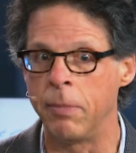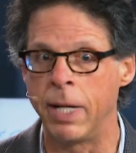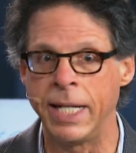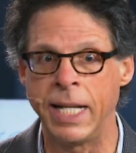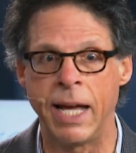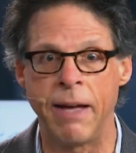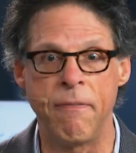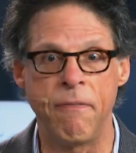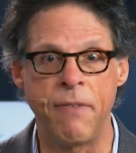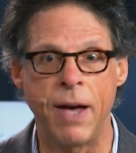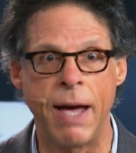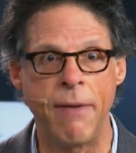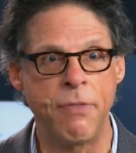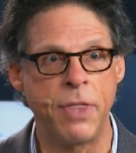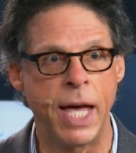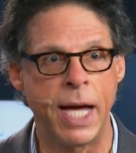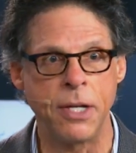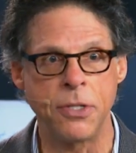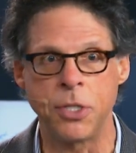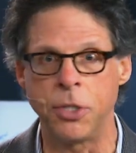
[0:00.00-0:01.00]
might have
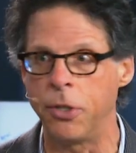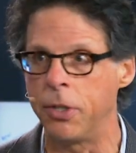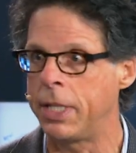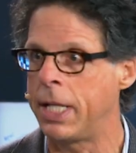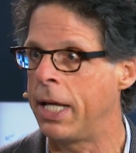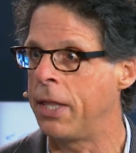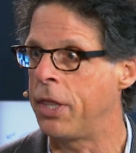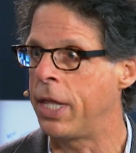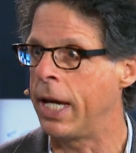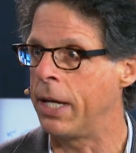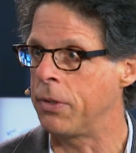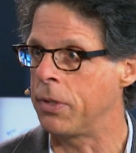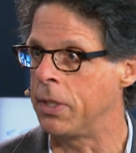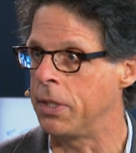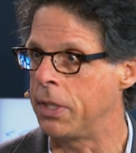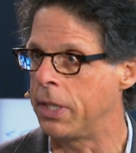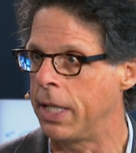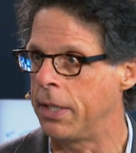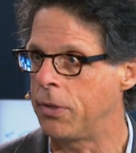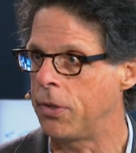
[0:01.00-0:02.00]
5,000 or 10,000
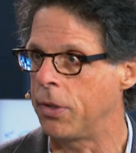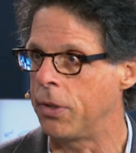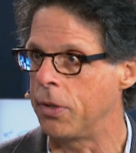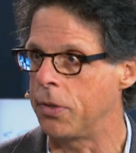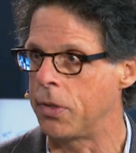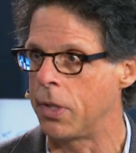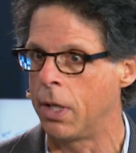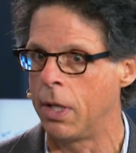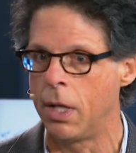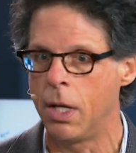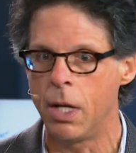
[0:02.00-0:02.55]
sensors.